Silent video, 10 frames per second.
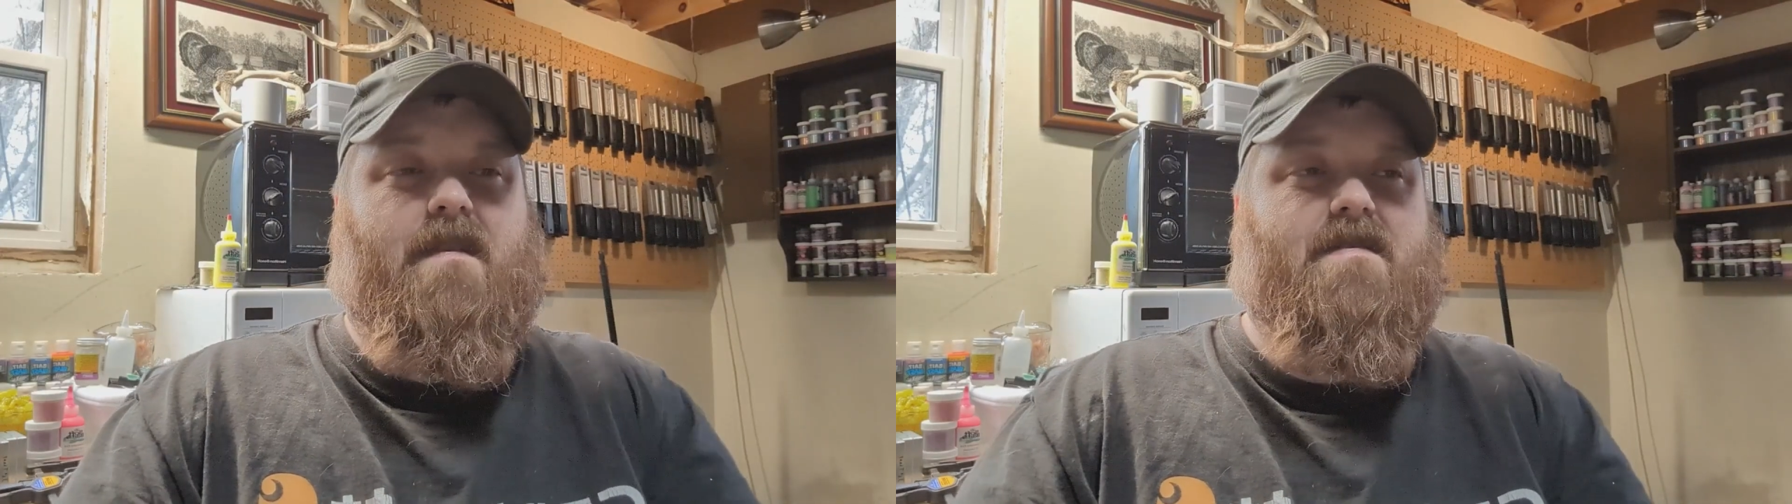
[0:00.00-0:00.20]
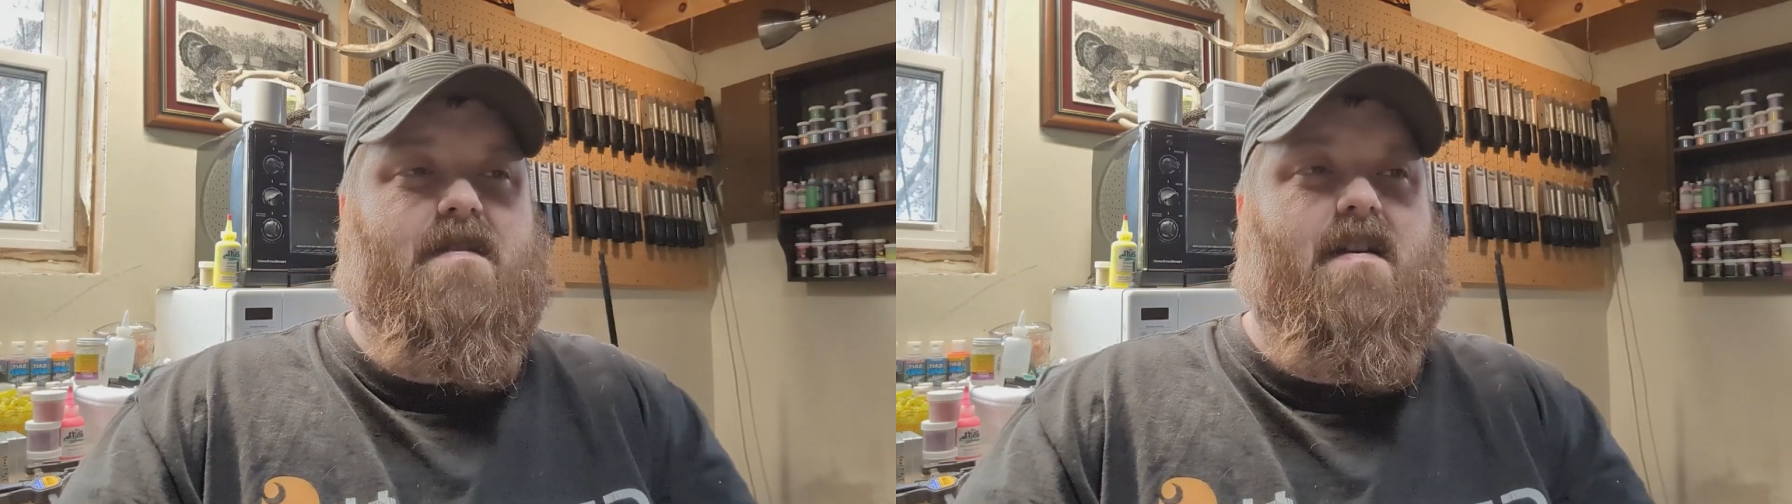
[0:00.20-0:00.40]

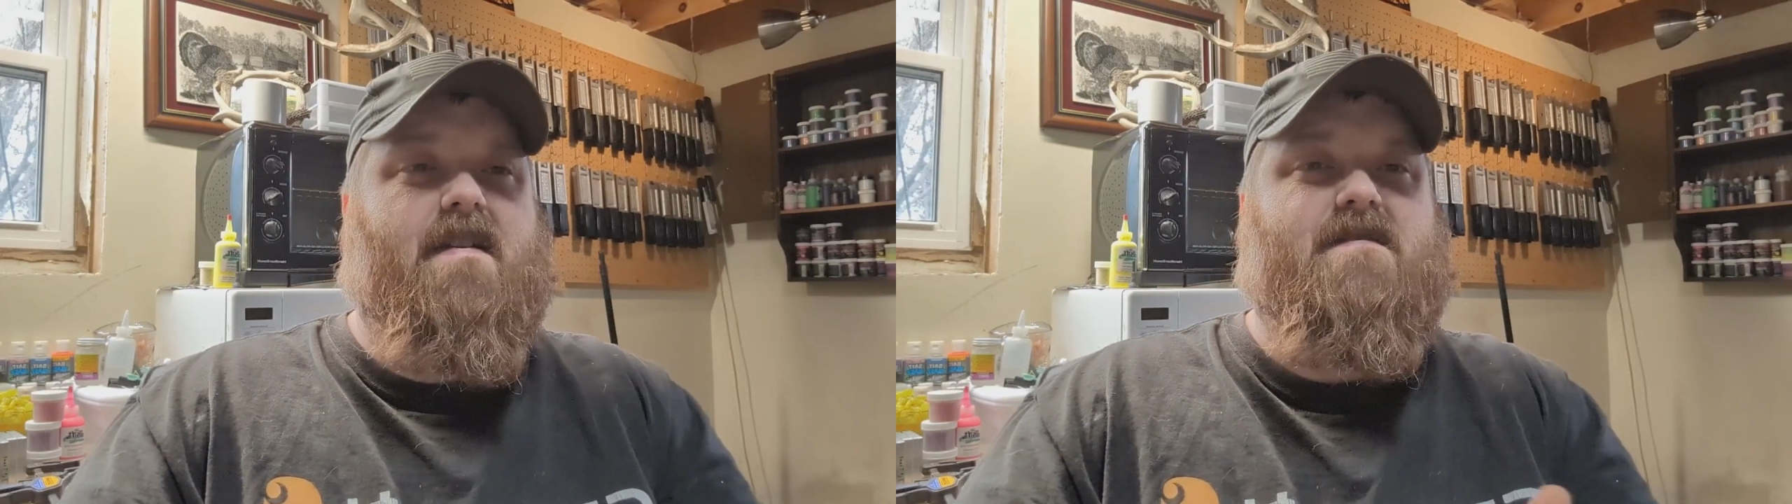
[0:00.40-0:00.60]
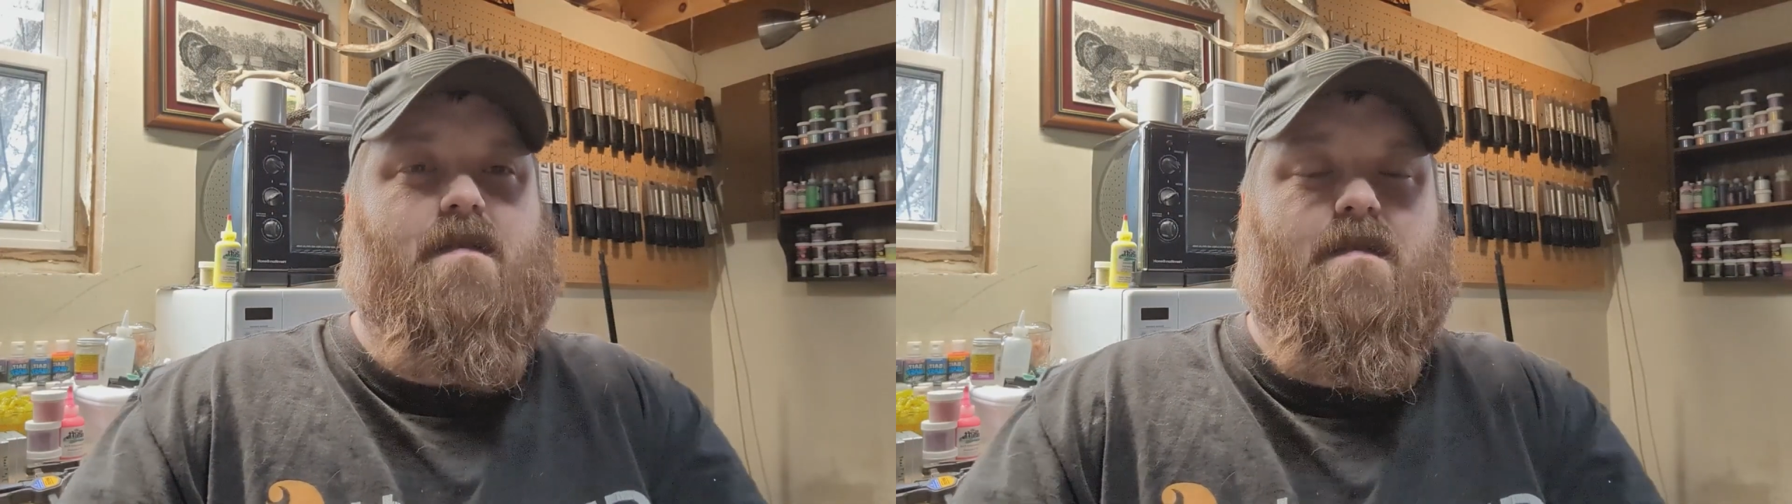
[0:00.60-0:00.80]
in the
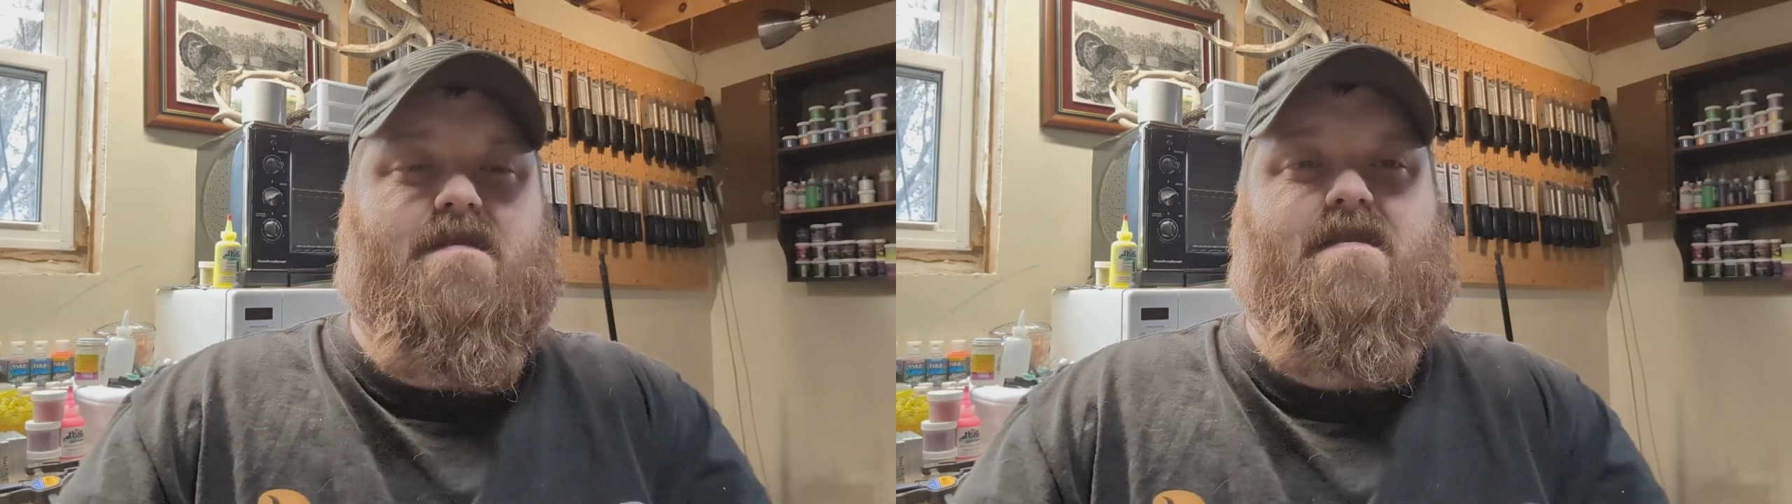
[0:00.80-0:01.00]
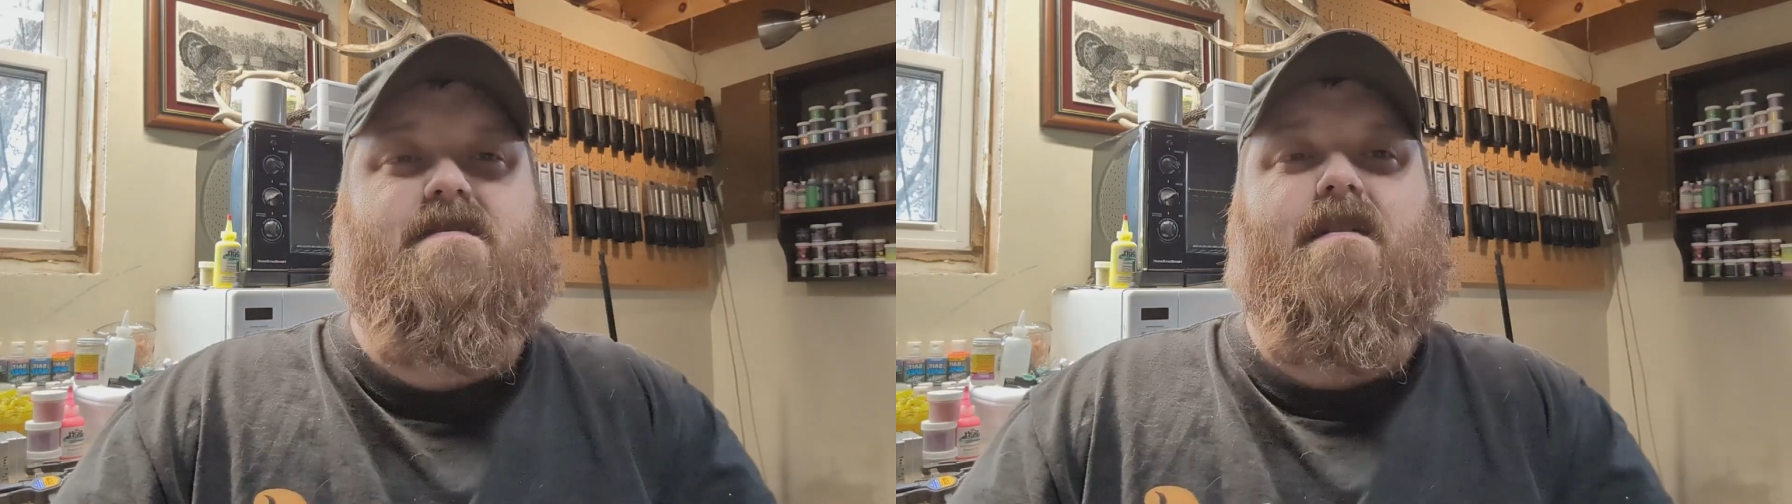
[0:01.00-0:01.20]
trees,
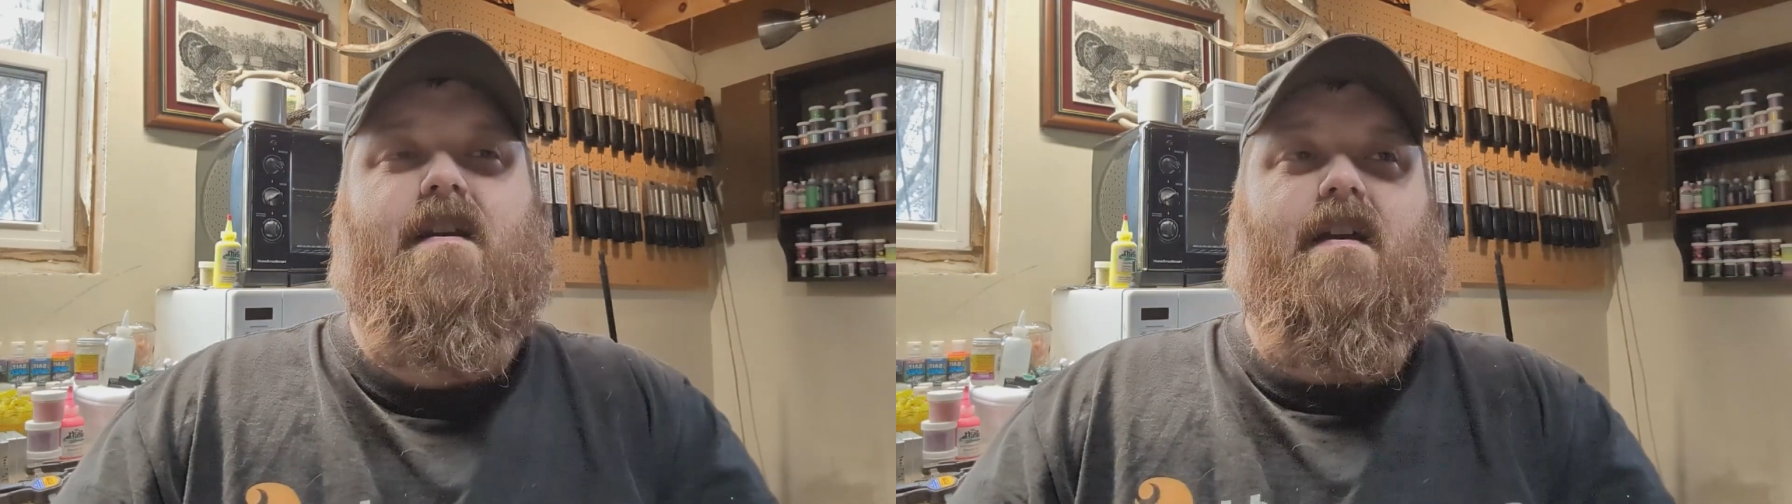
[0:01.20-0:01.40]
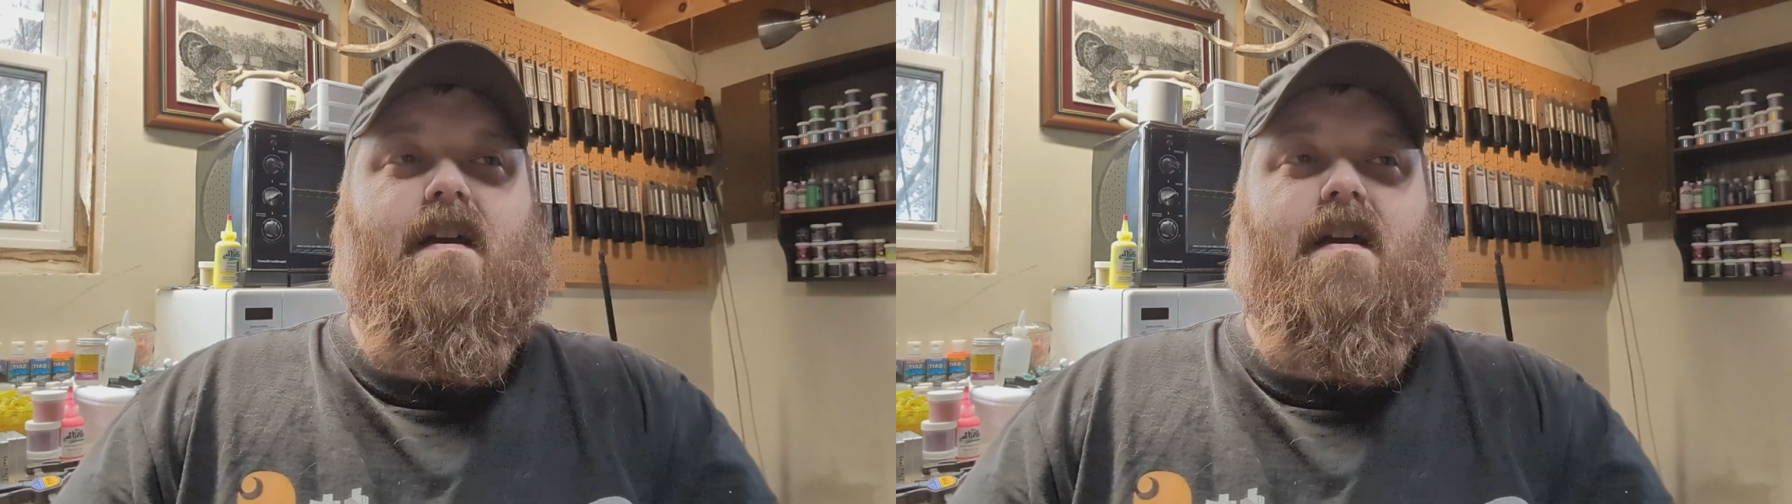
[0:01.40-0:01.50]
loses